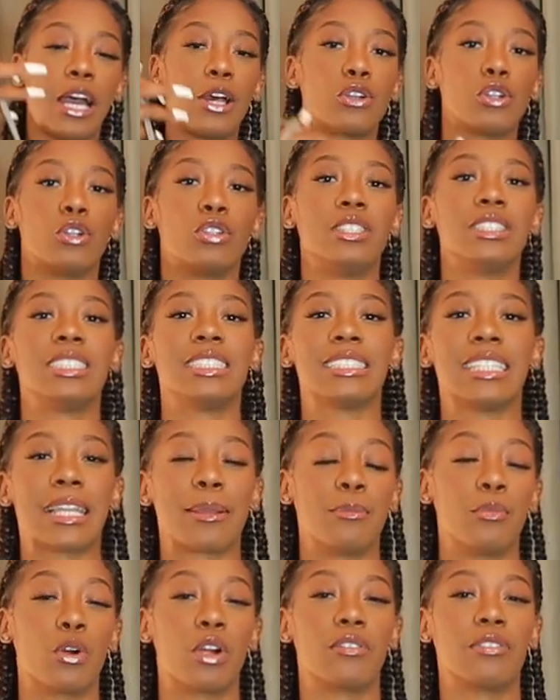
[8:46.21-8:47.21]
I don't know. This is
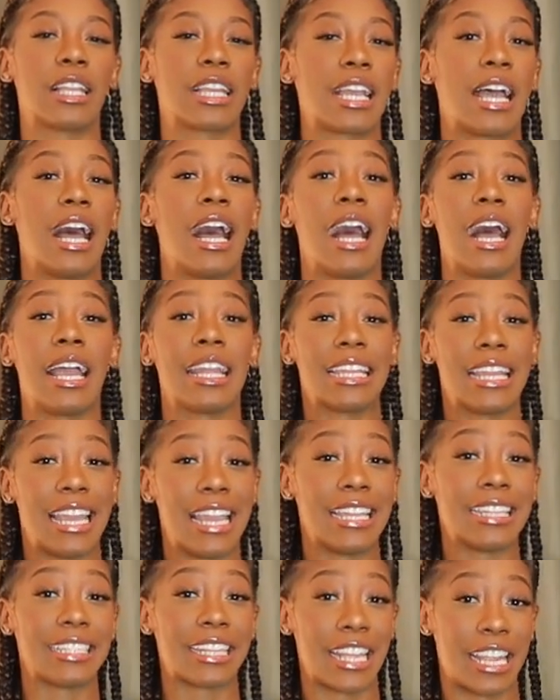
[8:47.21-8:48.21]
like more of like a high
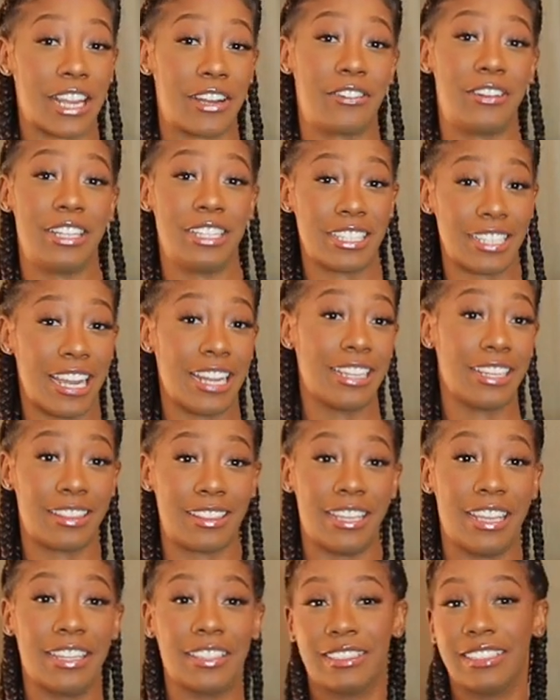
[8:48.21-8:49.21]
end errand kind of
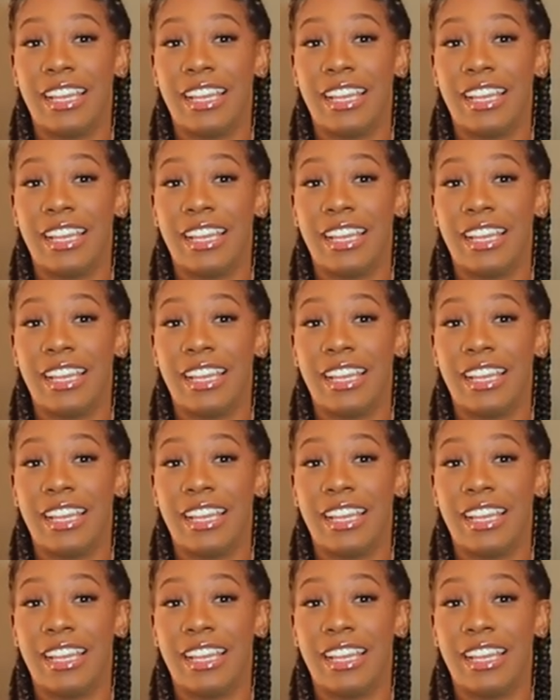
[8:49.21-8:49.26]
thing.